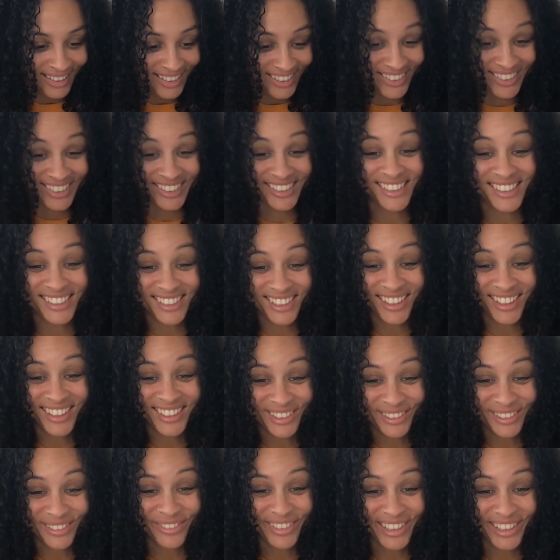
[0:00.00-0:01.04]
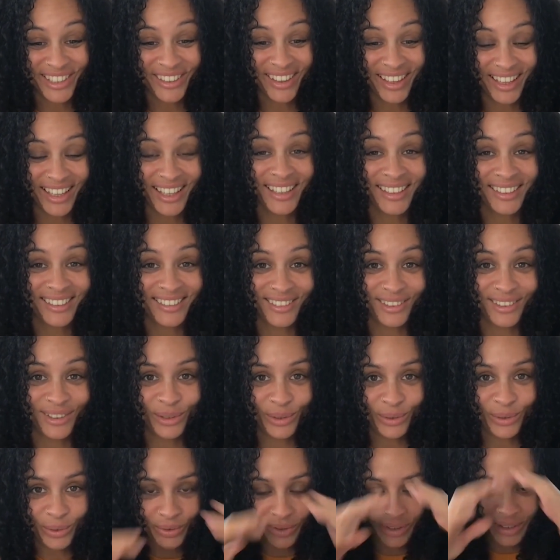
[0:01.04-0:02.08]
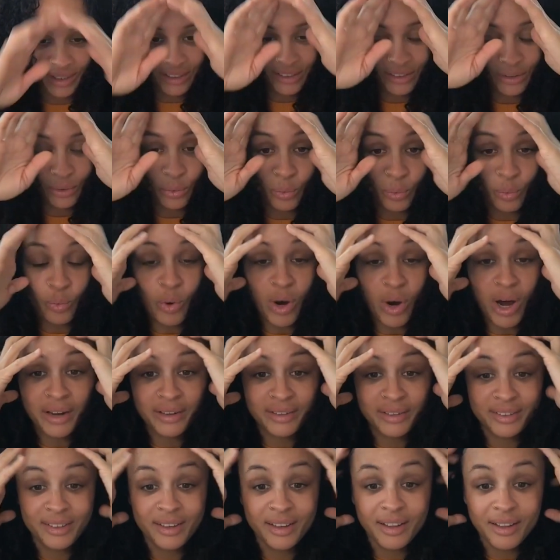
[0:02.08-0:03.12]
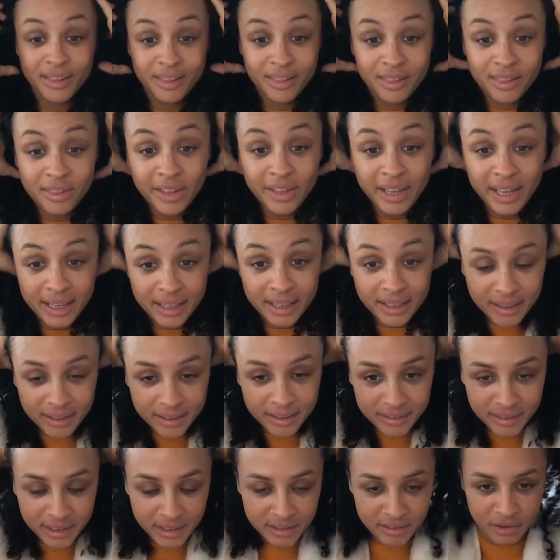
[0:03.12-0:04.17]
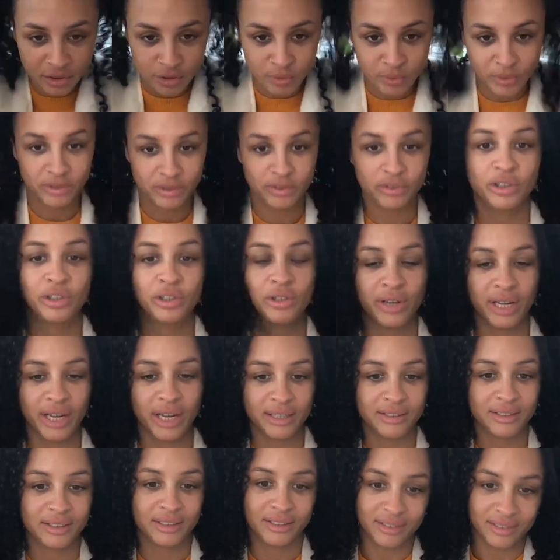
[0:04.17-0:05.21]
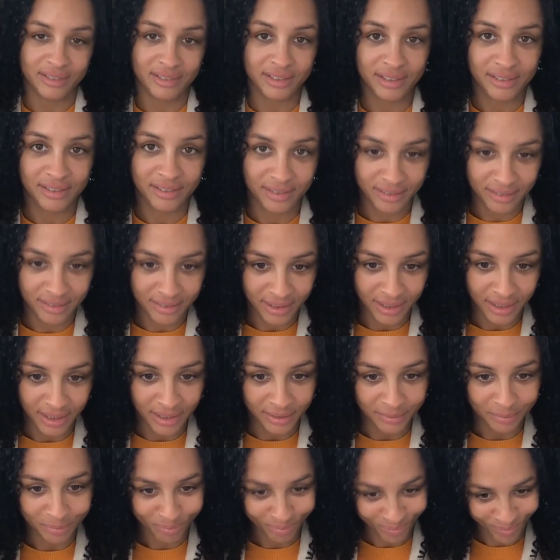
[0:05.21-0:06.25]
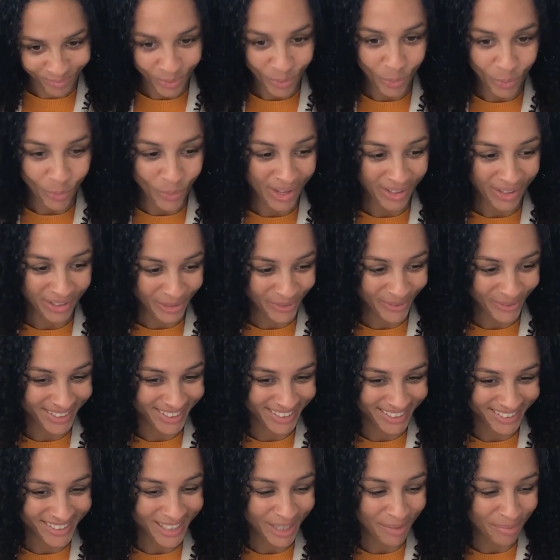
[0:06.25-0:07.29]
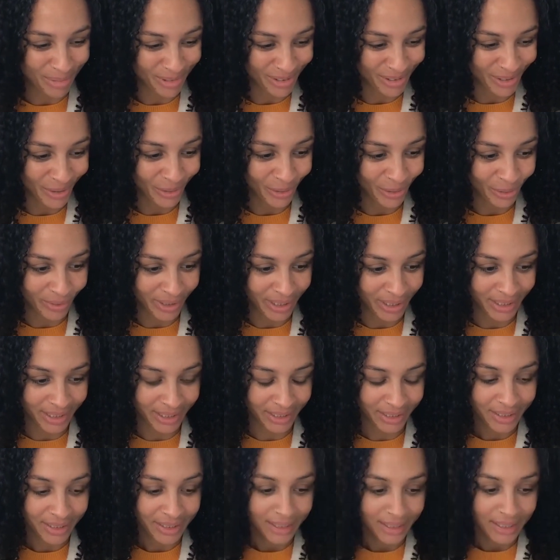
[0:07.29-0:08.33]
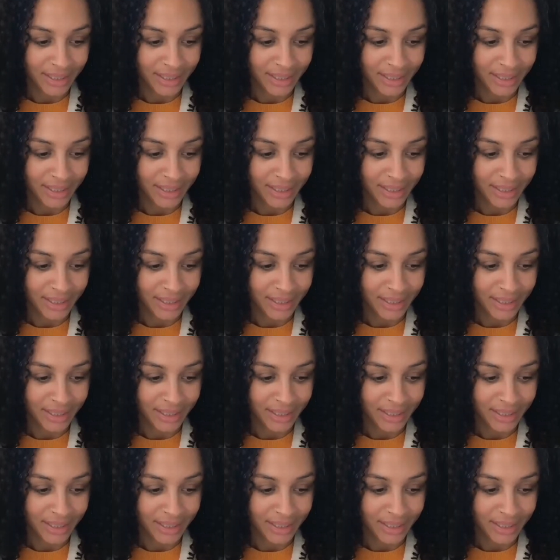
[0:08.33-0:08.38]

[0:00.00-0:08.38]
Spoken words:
you can start to feel into this one thing that you want to create consistency in while you're in this episode already.